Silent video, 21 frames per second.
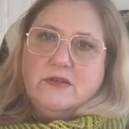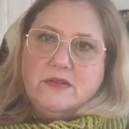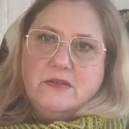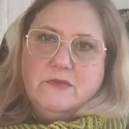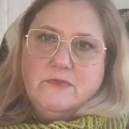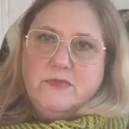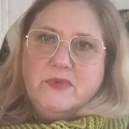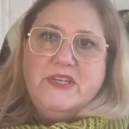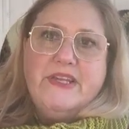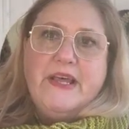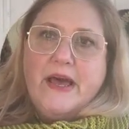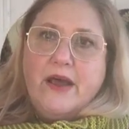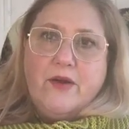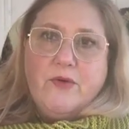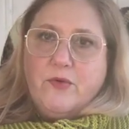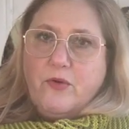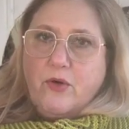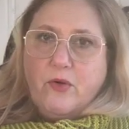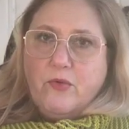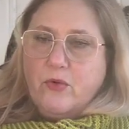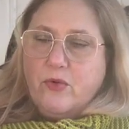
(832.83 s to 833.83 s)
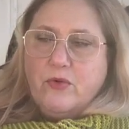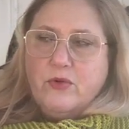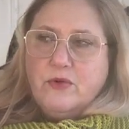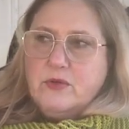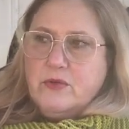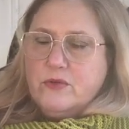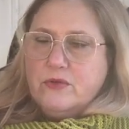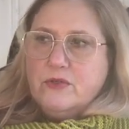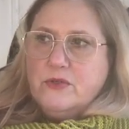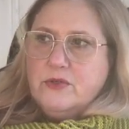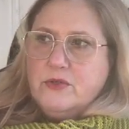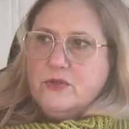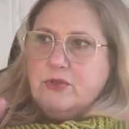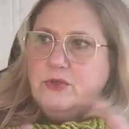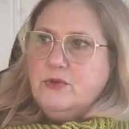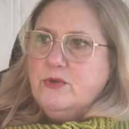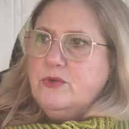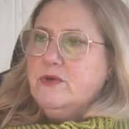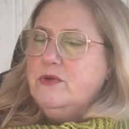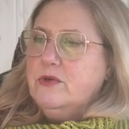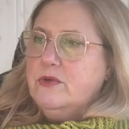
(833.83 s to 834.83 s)
narrow, or
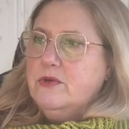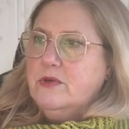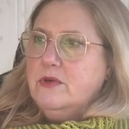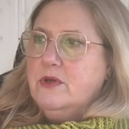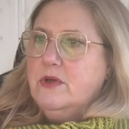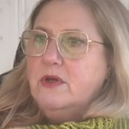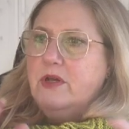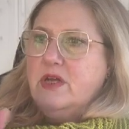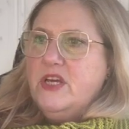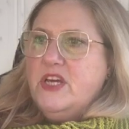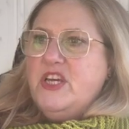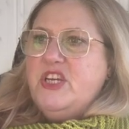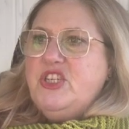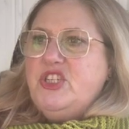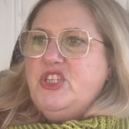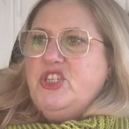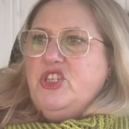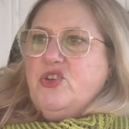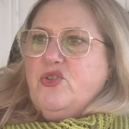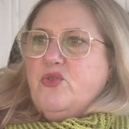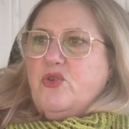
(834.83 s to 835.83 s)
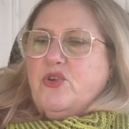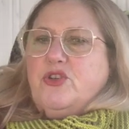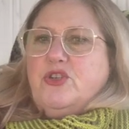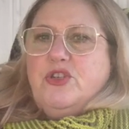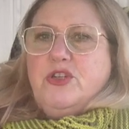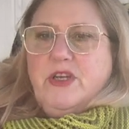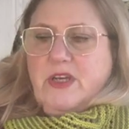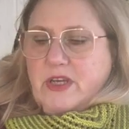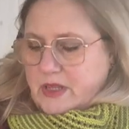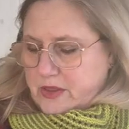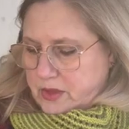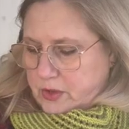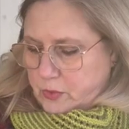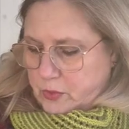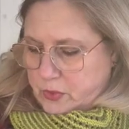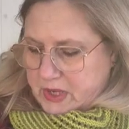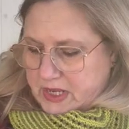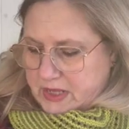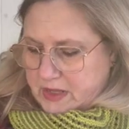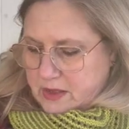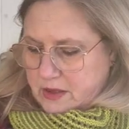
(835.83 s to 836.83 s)
too short in the
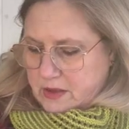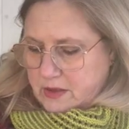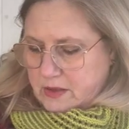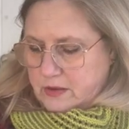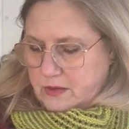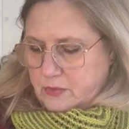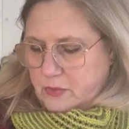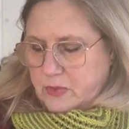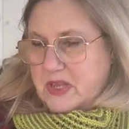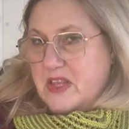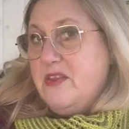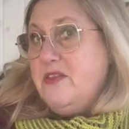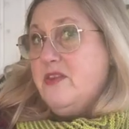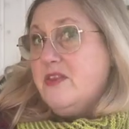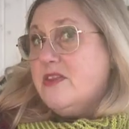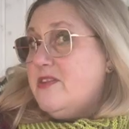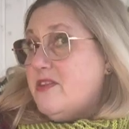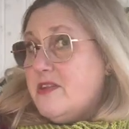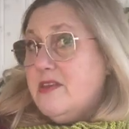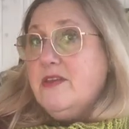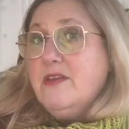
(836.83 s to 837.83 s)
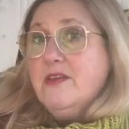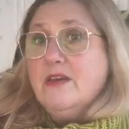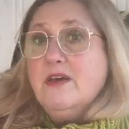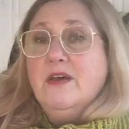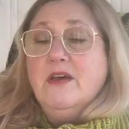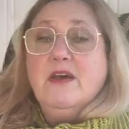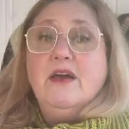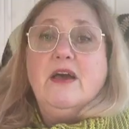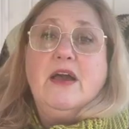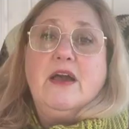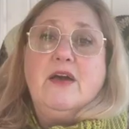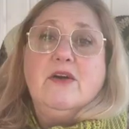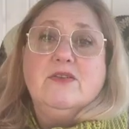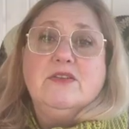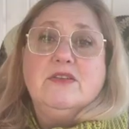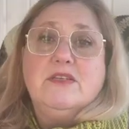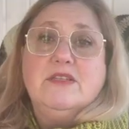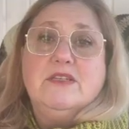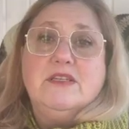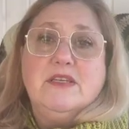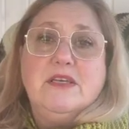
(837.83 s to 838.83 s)
width. I can't
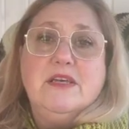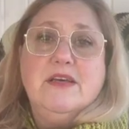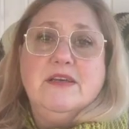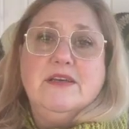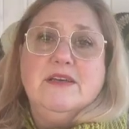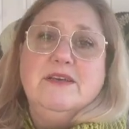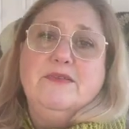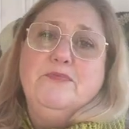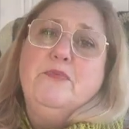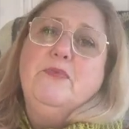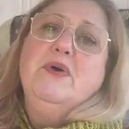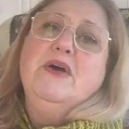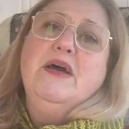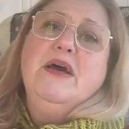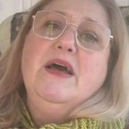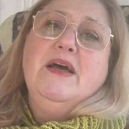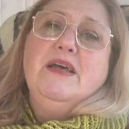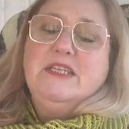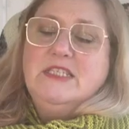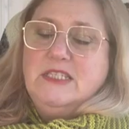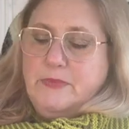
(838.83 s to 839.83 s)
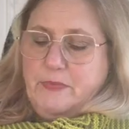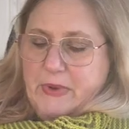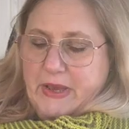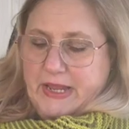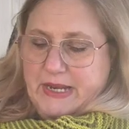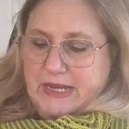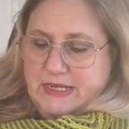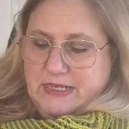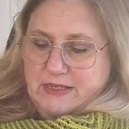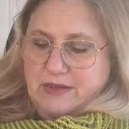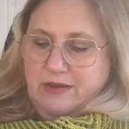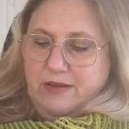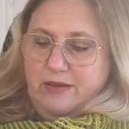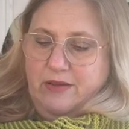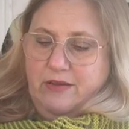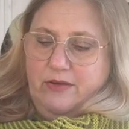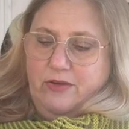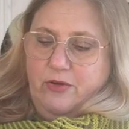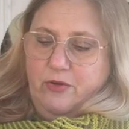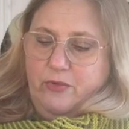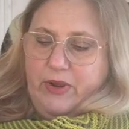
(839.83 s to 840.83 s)
spell it
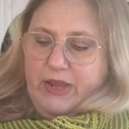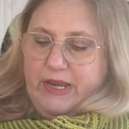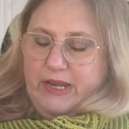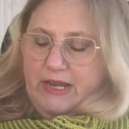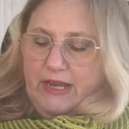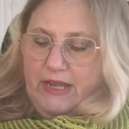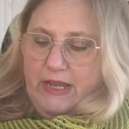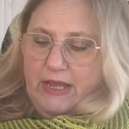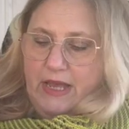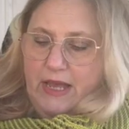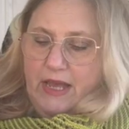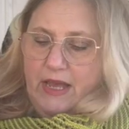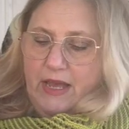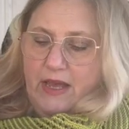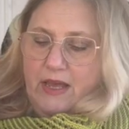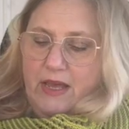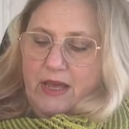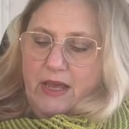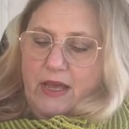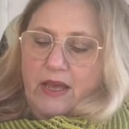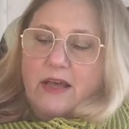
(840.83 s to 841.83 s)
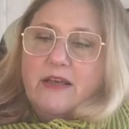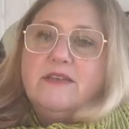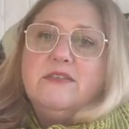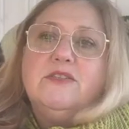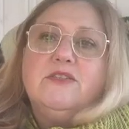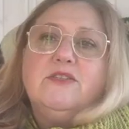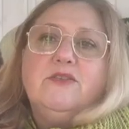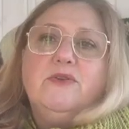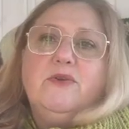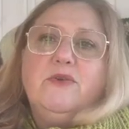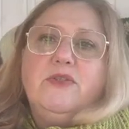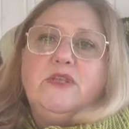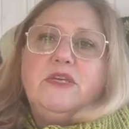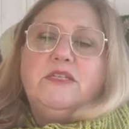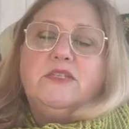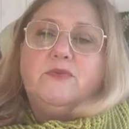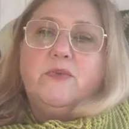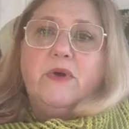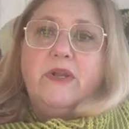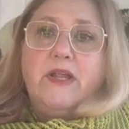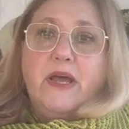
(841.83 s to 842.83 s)
correctly. So
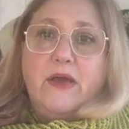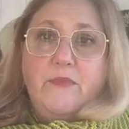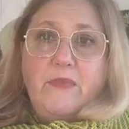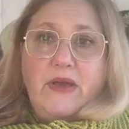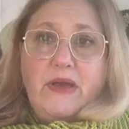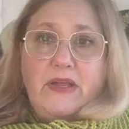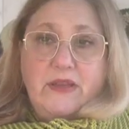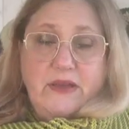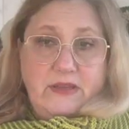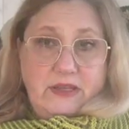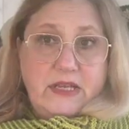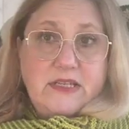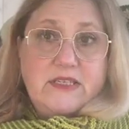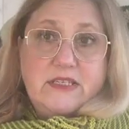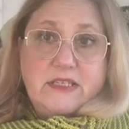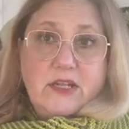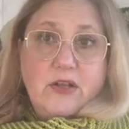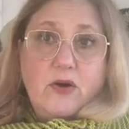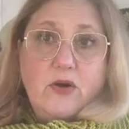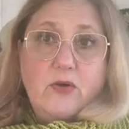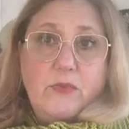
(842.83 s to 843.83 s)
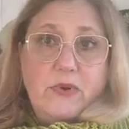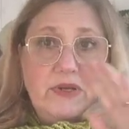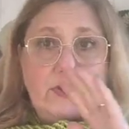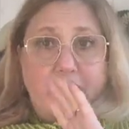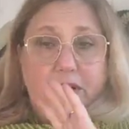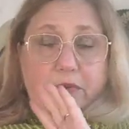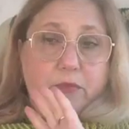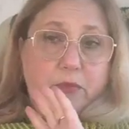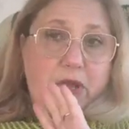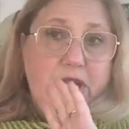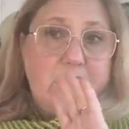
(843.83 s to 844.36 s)
this one I made it. It's long, but I will